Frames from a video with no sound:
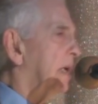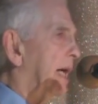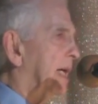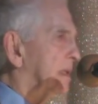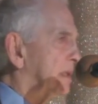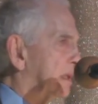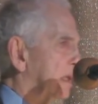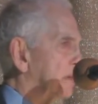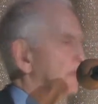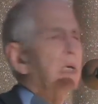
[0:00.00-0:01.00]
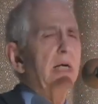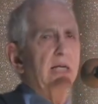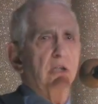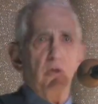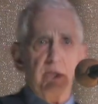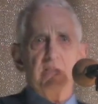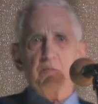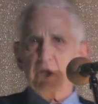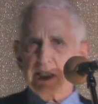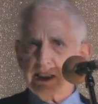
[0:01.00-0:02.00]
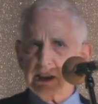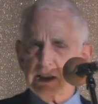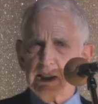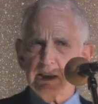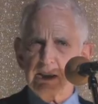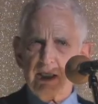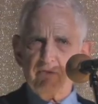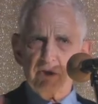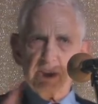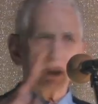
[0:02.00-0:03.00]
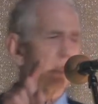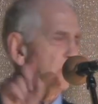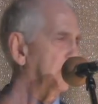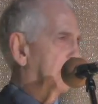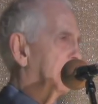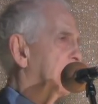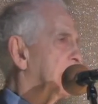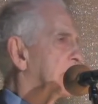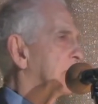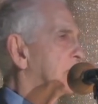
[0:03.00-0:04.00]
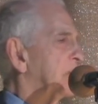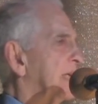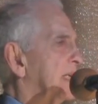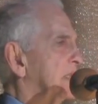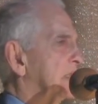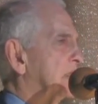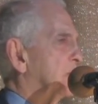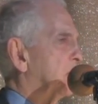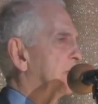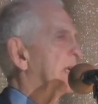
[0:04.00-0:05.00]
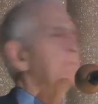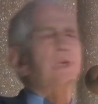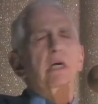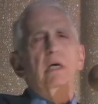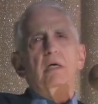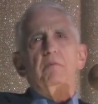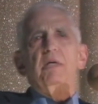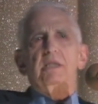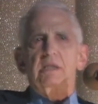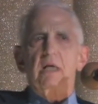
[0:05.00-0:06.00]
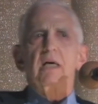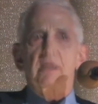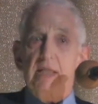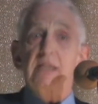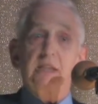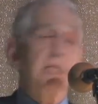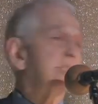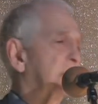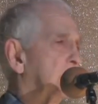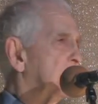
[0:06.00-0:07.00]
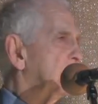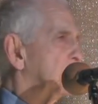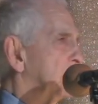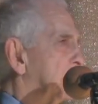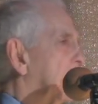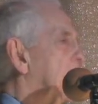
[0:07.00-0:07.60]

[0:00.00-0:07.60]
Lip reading: And including the police in San Francisco. And let me come to that in just a moment. But and that's the good news.